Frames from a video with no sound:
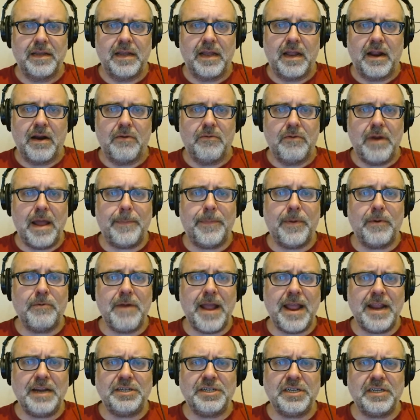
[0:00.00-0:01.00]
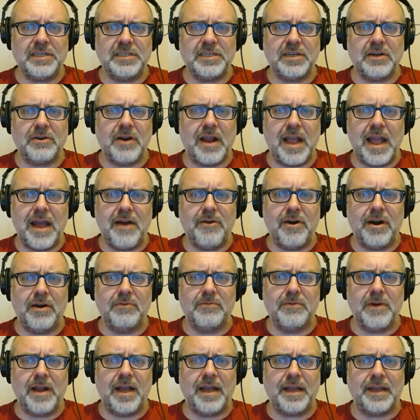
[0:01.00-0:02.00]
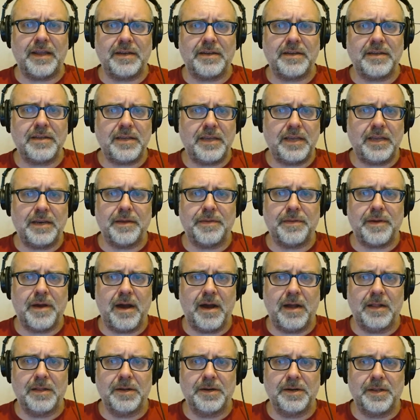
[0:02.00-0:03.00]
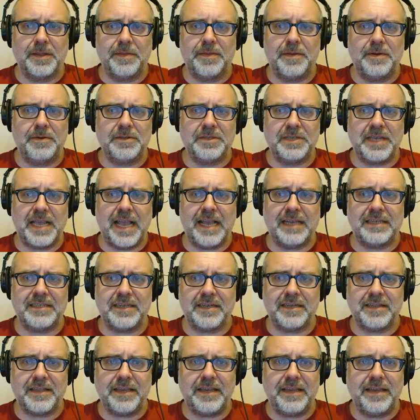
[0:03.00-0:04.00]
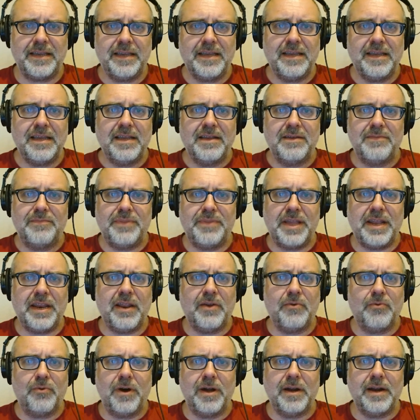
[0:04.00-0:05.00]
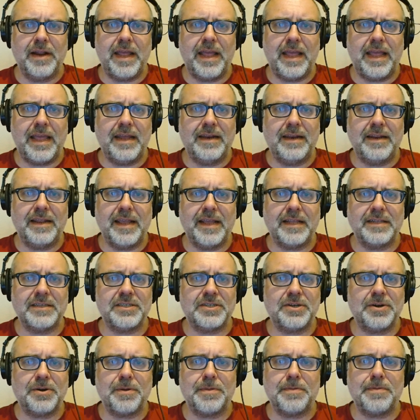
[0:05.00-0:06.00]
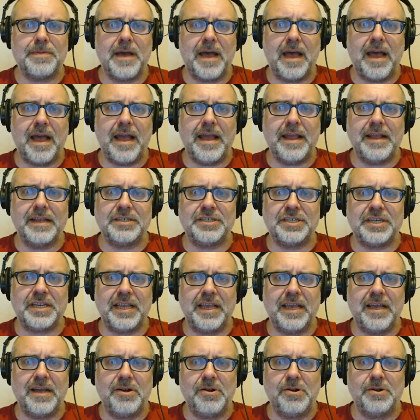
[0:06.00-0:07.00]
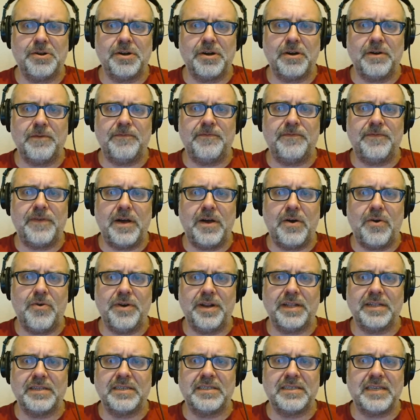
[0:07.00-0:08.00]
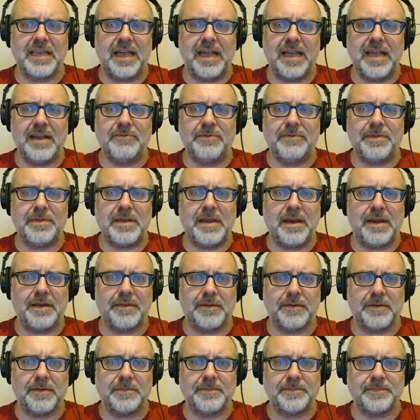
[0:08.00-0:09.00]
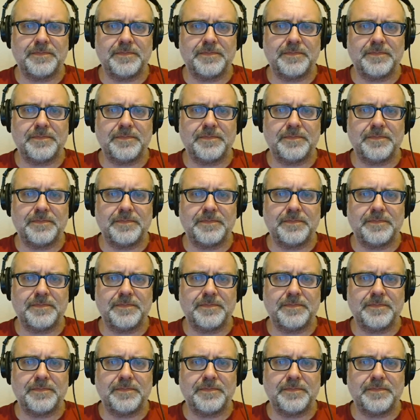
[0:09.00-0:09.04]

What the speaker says: Reparations are our right, Edith hollered enthusiastically, beating one hand against her thigh as she held her phone and sign with the other.